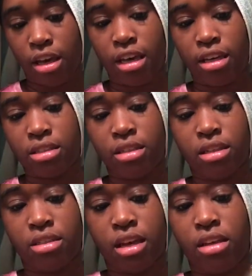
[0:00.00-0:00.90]
I'm guessing
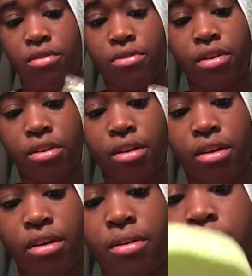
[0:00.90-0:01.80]
that's the aloe
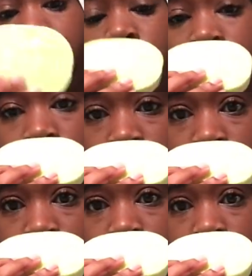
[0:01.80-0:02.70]
vera.
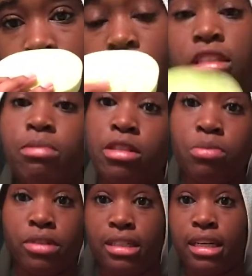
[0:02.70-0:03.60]
It smells
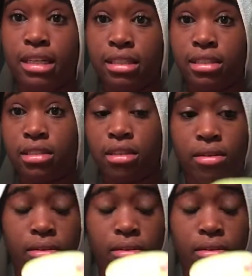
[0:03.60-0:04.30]
pretty nice.